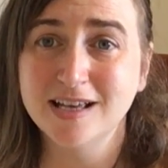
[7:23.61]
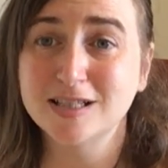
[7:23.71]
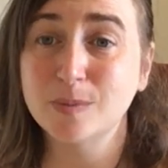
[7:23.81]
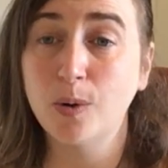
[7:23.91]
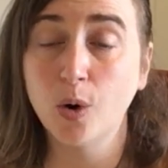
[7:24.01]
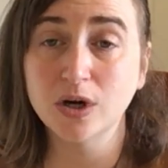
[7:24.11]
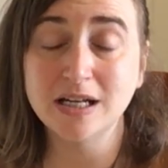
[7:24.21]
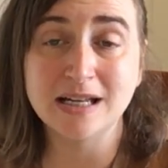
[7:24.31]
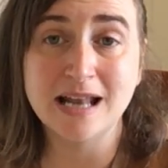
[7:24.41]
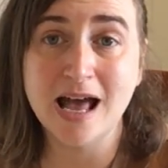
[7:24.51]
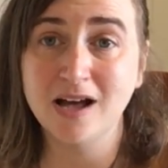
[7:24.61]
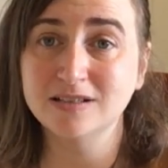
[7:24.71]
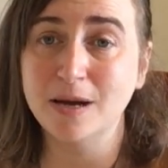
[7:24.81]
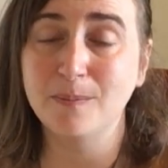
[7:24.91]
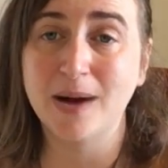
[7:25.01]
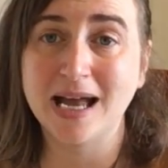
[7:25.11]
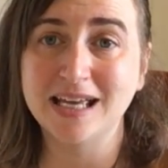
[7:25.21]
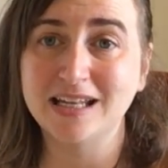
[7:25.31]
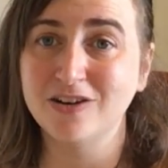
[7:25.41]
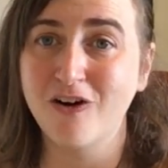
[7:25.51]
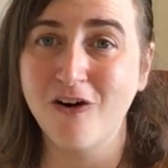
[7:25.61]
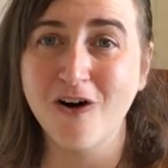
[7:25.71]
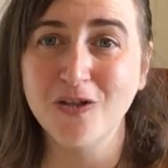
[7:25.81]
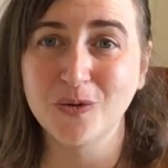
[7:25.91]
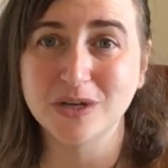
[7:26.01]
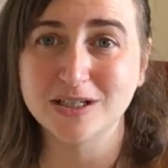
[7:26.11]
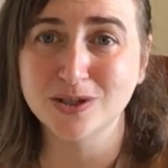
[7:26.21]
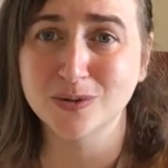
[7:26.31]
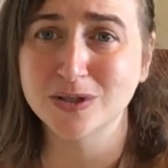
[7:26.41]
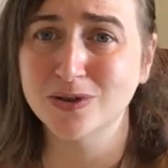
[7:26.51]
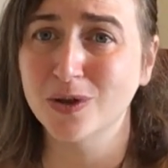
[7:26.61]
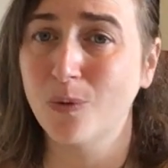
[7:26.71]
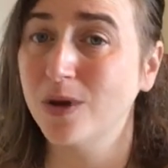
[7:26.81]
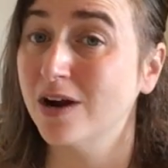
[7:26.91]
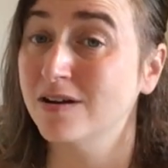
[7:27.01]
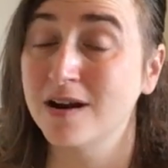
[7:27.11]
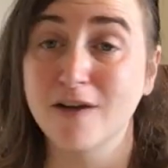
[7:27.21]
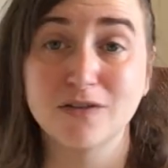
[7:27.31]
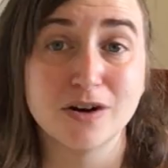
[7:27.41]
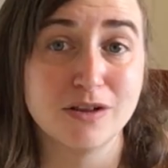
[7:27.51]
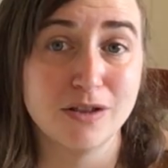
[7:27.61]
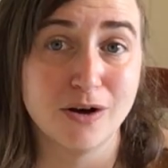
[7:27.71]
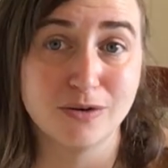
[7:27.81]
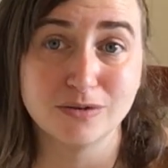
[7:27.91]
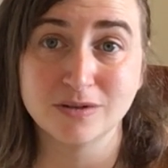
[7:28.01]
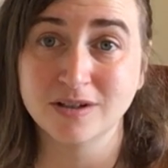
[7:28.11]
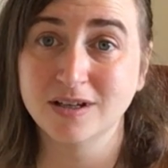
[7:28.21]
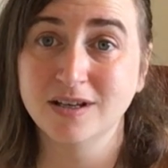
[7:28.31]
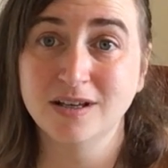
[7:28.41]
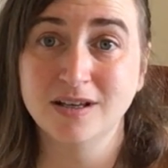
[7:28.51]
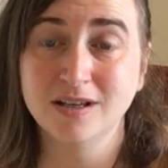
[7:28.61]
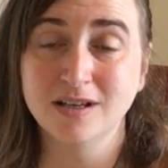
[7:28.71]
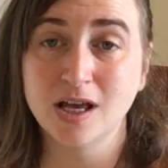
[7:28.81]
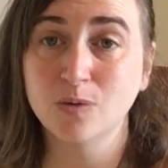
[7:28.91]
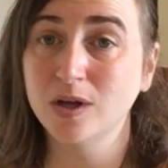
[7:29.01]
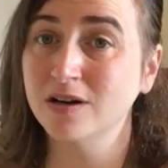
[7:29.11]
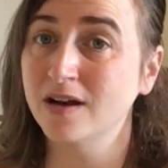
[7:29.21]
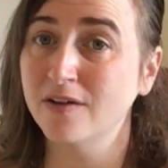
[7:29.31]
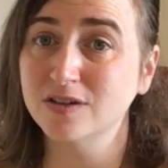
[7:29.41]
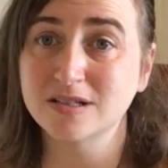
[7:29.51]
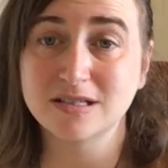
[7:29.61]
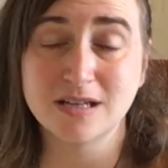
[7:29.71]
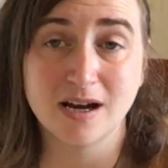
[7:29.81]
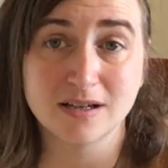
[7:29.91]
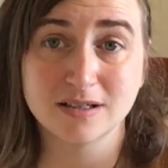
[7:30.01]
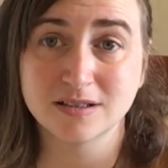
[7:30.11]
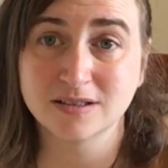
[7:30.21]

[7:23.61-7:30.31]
supported and held up by it in all that we do, and so that we are never alone and we are never stuck.